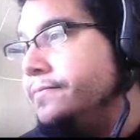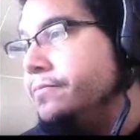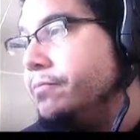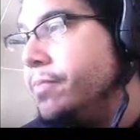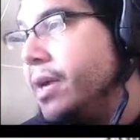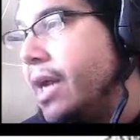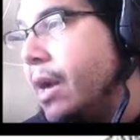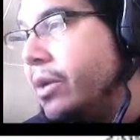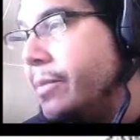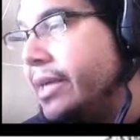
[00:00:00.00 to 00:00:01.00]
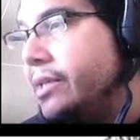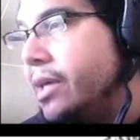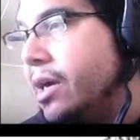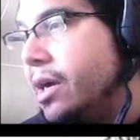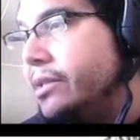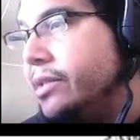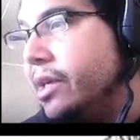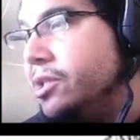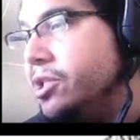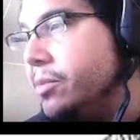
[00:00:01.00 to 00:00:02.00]
But I want to make a
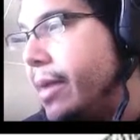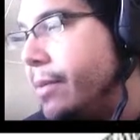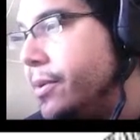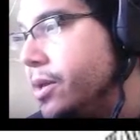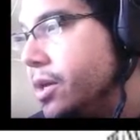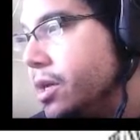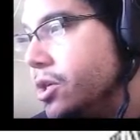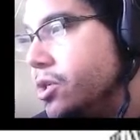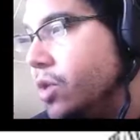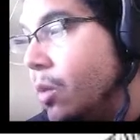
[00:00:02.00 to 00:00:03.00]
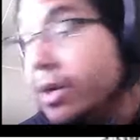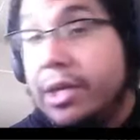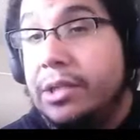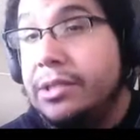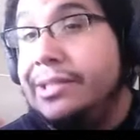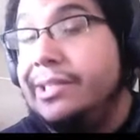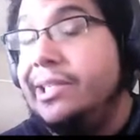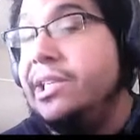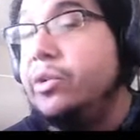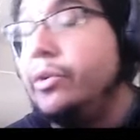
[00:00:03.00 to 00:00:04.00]
dungeon map, so I want to
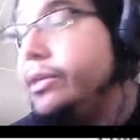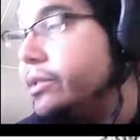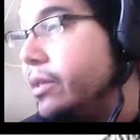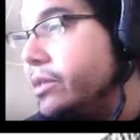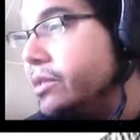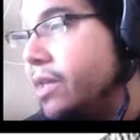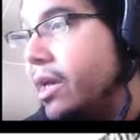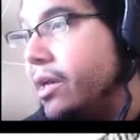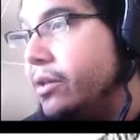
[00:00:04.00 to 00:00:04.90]
decrease the scale.